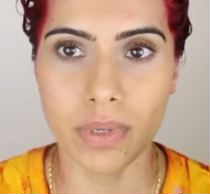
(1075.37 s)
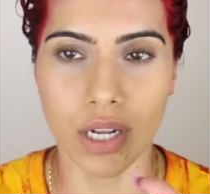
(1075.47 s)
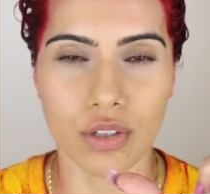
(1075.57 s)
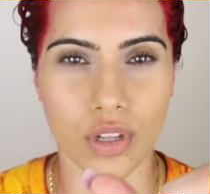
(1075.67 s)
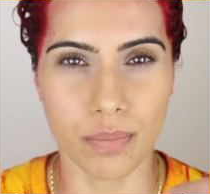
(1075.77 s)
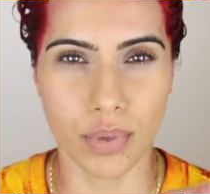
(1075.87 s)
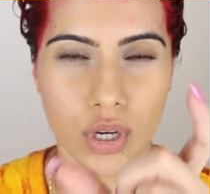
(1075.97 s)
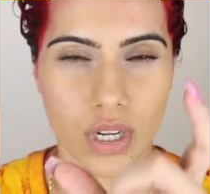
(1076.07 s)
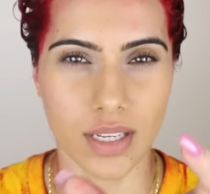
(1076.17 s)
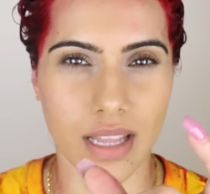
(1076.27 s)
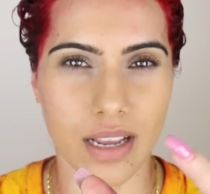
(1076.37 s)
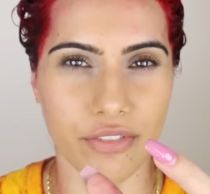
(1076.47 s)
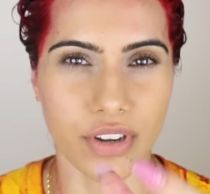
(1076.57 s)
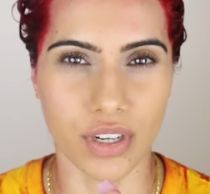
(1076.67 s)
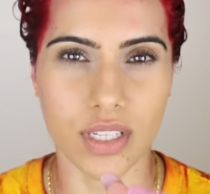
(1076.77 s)
but I'll put in like
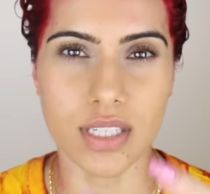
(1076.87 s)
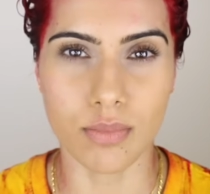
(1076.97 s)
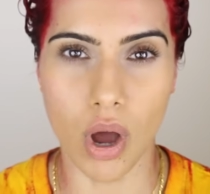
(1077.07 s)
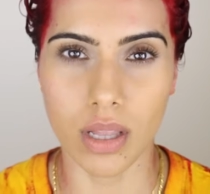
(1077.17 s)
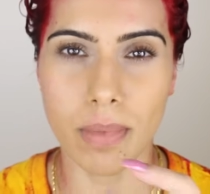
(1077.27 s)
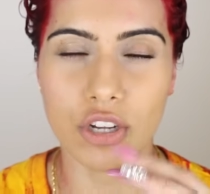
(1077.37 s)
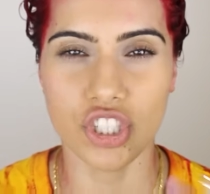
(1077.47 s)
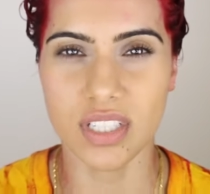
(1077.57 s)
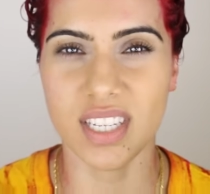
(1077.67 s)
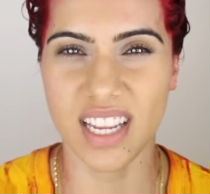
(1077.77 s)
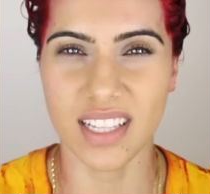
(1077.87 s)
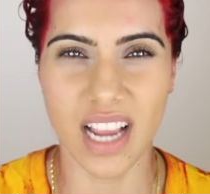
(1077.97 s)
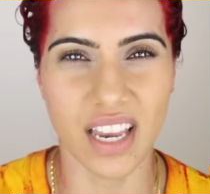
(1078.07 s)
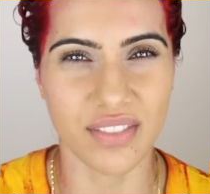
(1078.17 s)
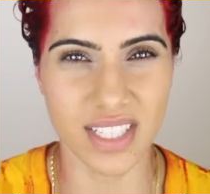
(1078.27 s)
a very small amount just to get
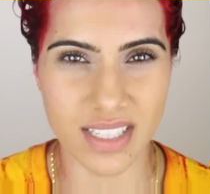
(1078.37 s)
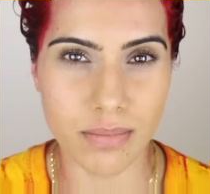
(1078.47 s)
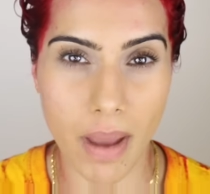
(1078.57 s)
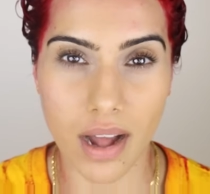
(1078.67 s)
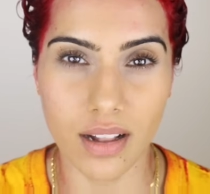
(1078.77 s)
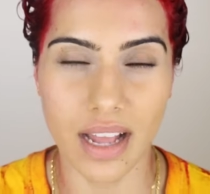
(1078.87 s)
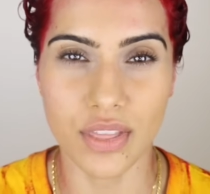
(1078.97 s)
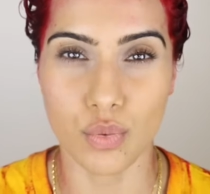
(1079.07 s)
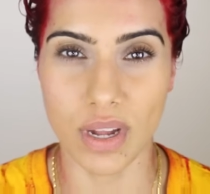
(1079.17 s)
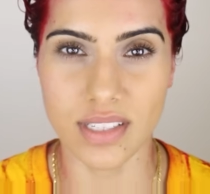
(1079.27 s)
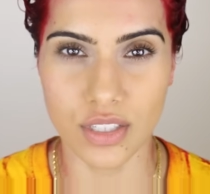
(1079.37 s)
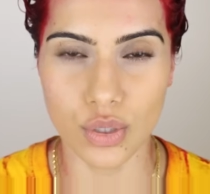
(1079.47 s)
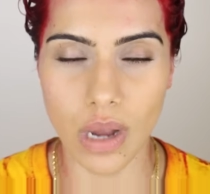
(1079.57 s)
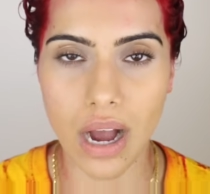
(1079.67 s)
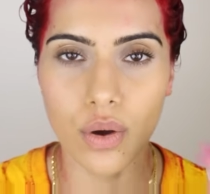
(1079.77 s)
kind of the smell and the
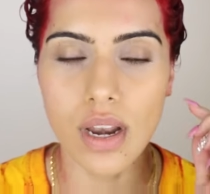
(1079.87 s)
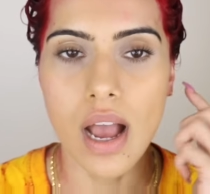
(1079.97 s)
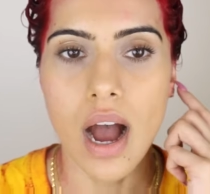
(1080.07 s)
residue out.